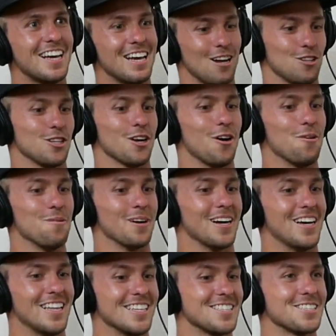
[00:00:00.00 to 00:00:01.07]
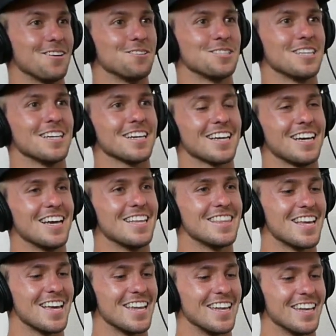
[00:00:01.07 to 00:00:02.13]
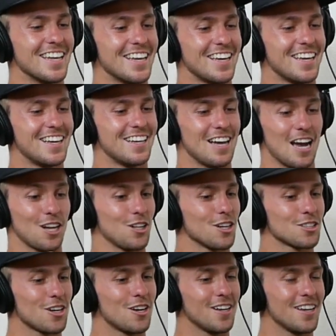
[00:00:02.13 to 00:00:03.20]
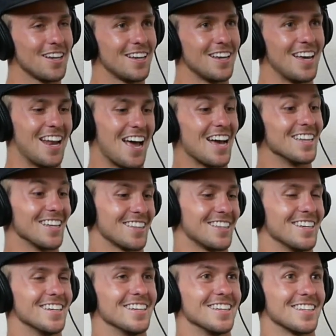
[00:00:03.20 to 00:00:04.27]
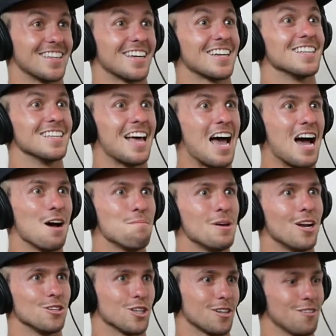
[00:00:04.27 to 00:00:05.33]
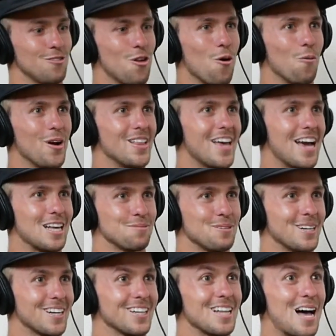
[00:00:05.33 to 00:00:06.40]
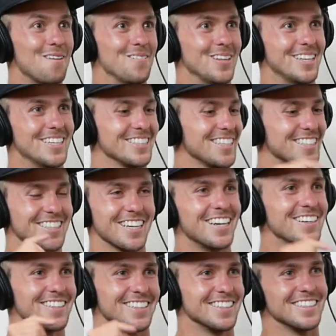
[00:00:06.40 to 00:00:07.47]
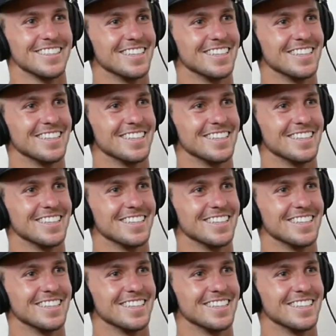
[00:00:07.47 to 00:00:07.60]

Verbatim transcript: I was like, oh my god, that's so sick. And then I clicked on it and it had like the like the collab, and I was like, no way, they asked me to collab on this. Let's go, dude.